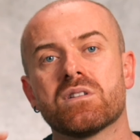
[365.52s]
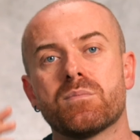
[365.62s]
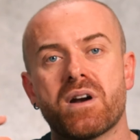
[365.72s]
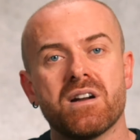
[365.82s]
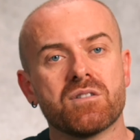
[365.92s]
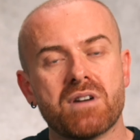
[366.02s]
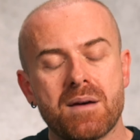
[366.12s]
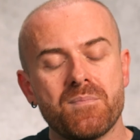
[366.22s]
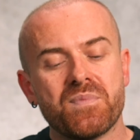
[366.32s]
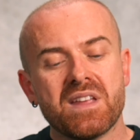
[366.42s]
a
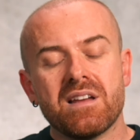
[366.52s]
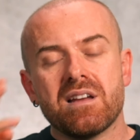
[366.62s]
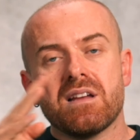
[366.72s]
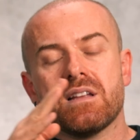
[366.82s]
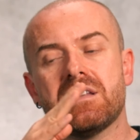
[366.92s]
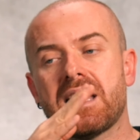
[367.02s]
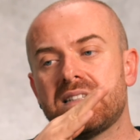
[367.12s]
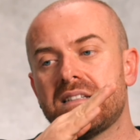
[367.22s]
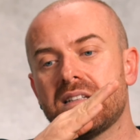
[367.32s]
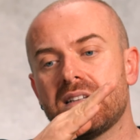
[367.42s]
parallelogram that
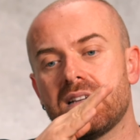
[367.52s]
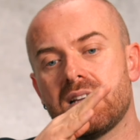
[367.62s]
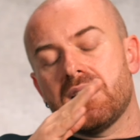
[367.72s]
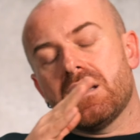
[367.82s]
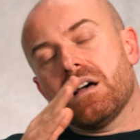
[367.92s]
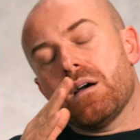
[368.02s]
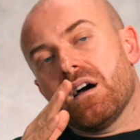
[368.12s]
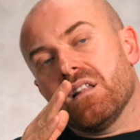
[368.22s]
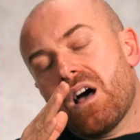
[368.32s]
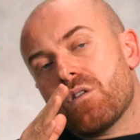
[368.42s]

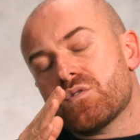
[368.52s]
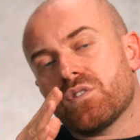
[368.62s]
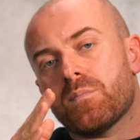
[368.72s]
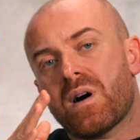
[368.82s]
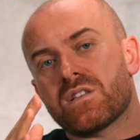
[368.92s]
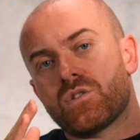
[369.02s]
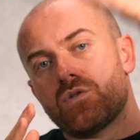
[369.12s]
allows for the mast